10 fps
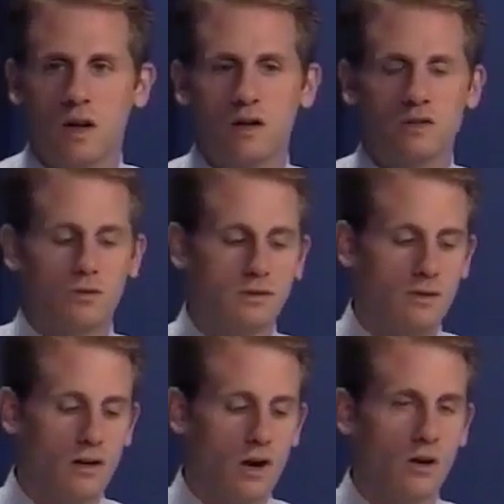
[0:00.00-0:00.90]
So
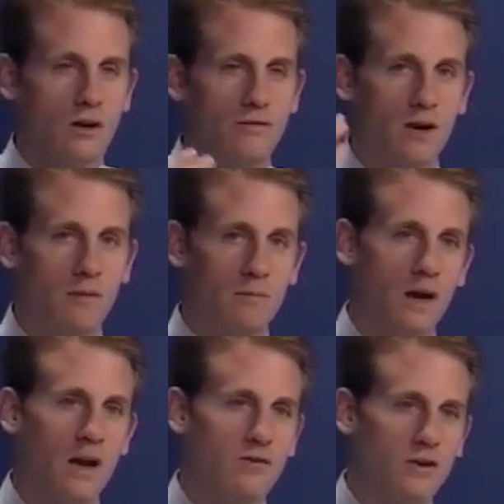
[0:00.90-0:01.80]
going from
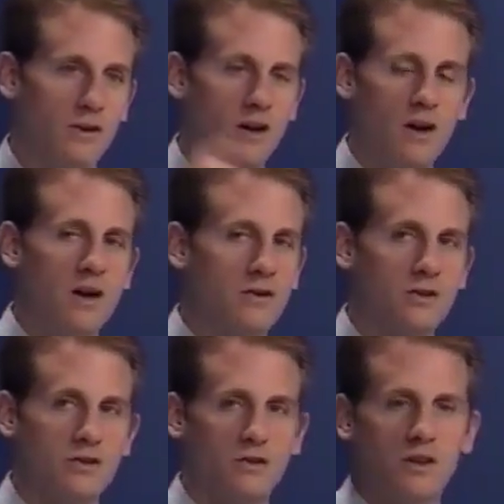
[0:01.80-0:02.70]
behavior to
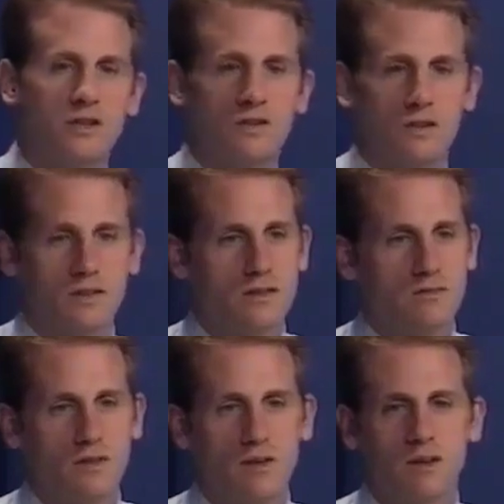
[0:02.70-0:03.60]
structure is
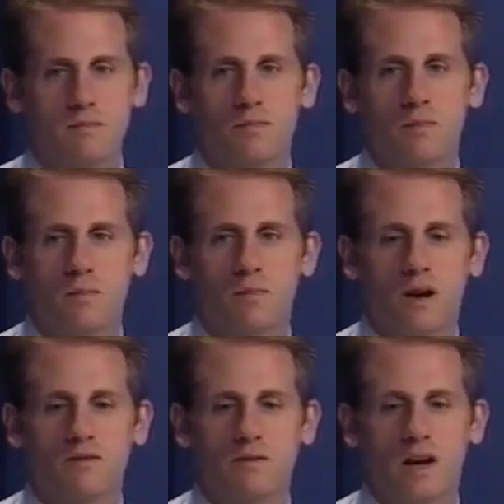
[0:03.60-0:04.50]
very
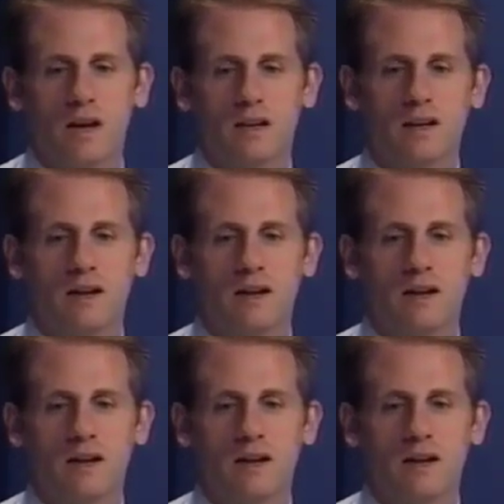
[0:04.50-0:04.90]
problematic.